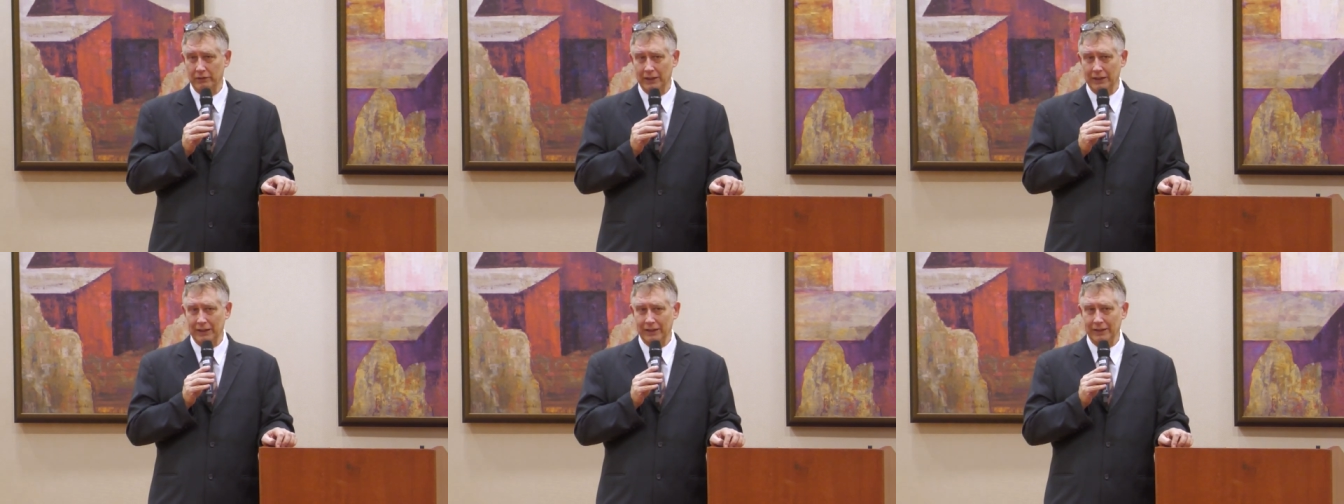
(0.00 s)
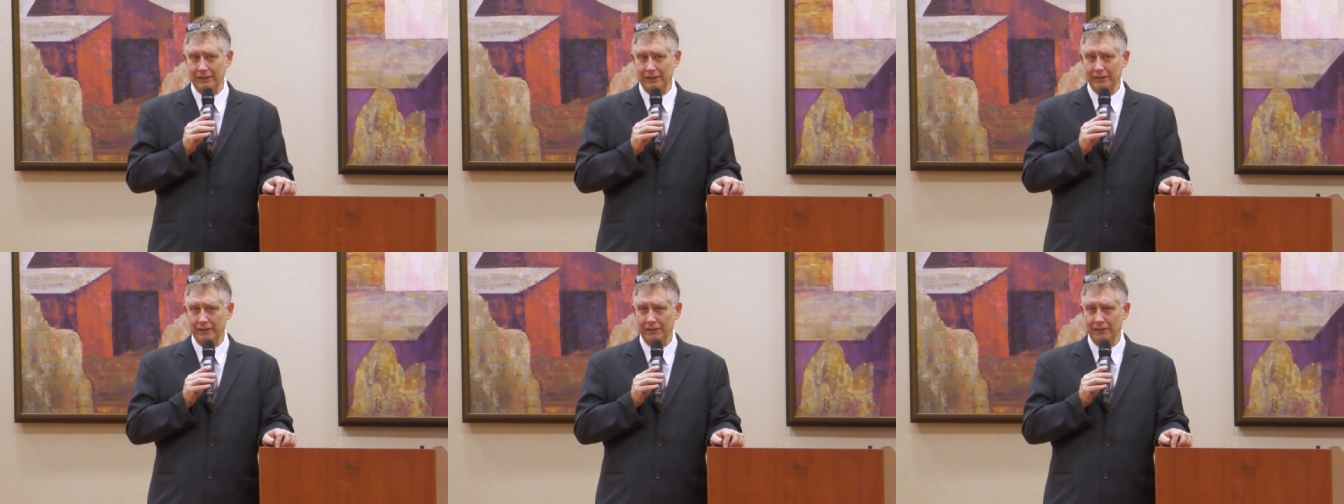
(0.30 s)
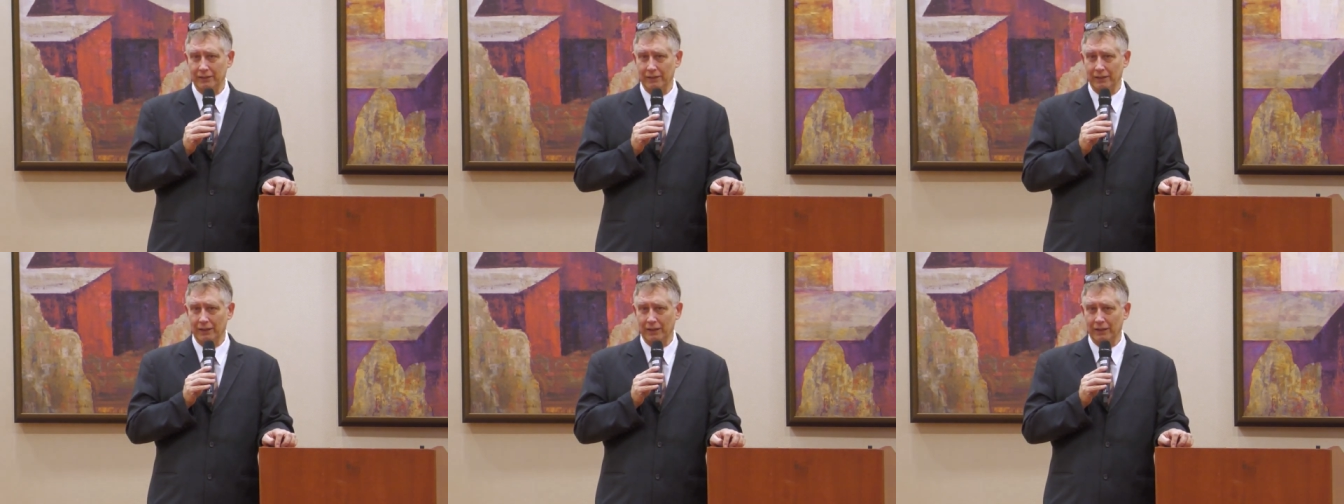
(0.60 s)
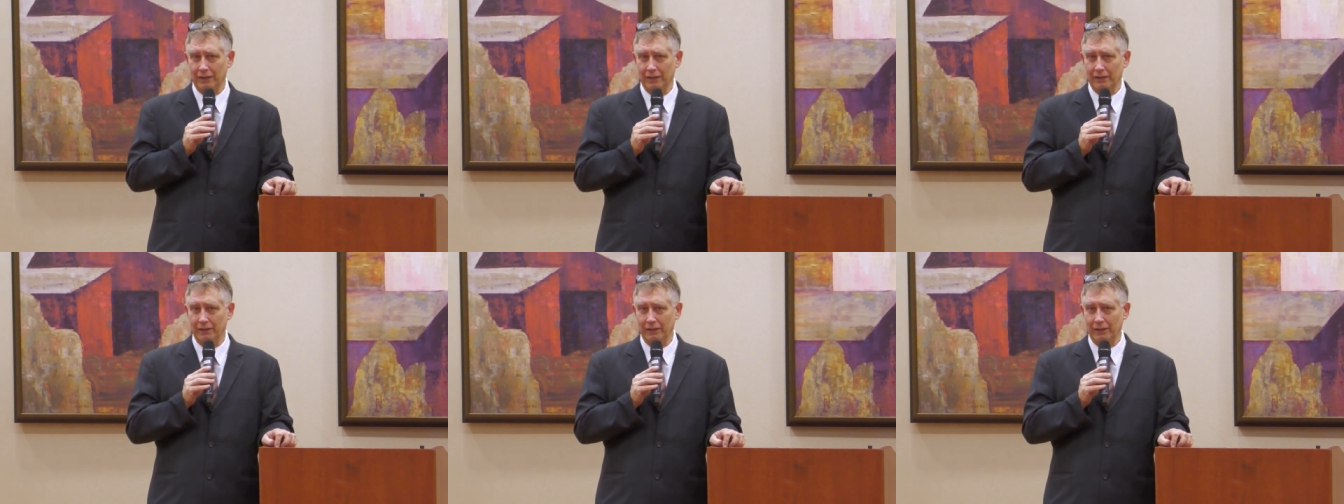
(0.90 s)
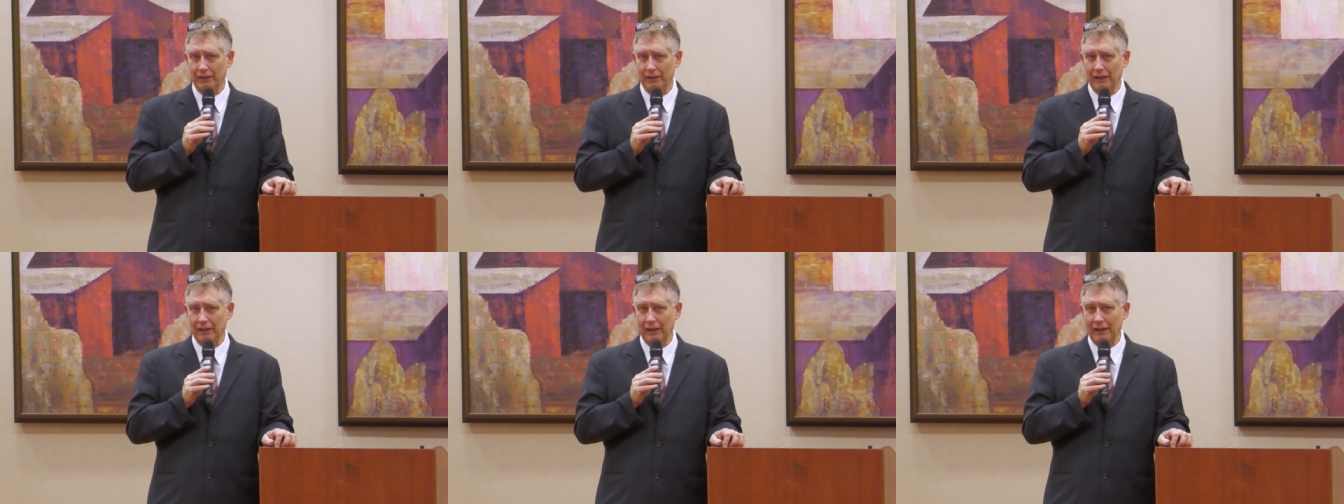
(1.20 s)
And uh,
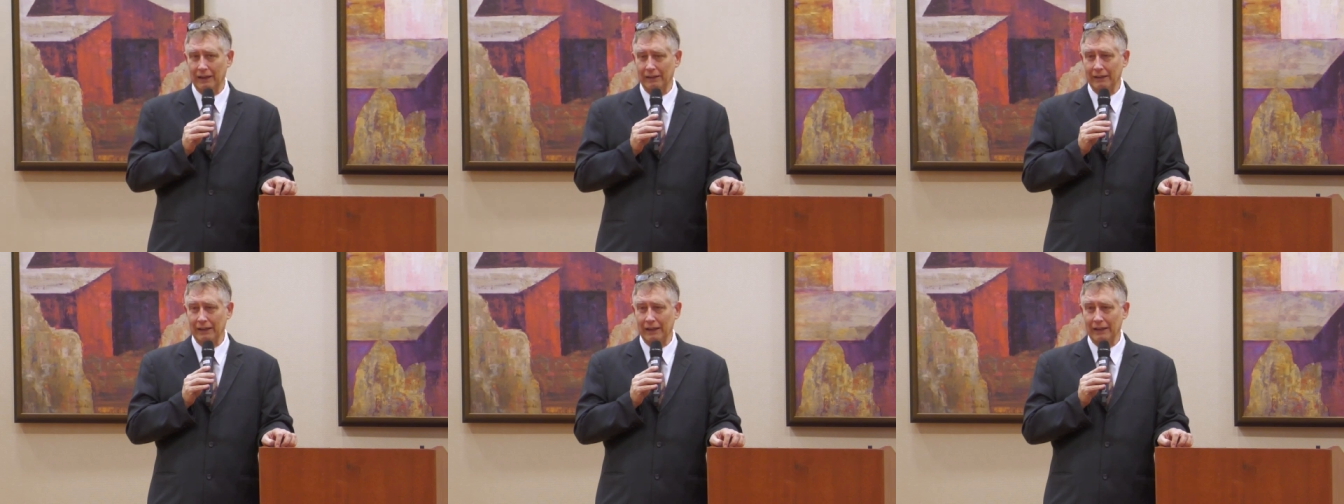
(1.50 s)
I,